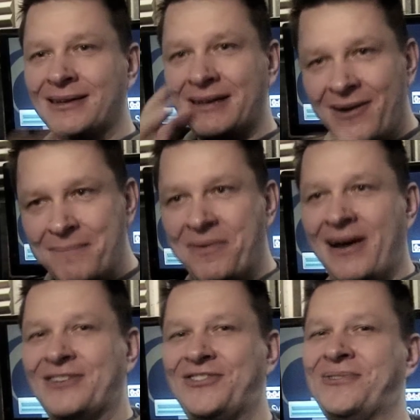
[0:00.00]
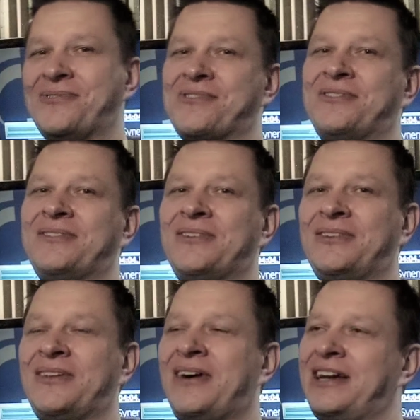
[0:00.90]
can go buy the tuners on
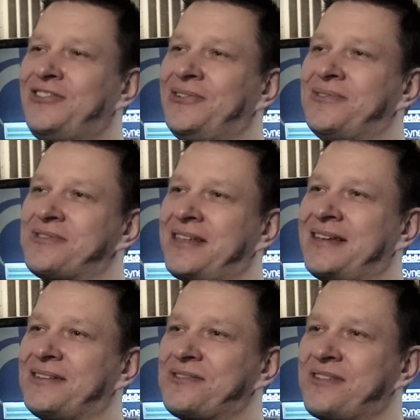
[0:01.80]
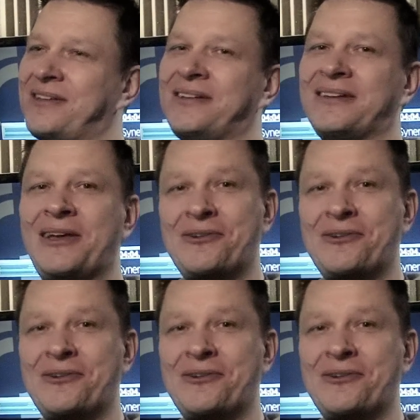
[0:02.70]
iTunes now. So go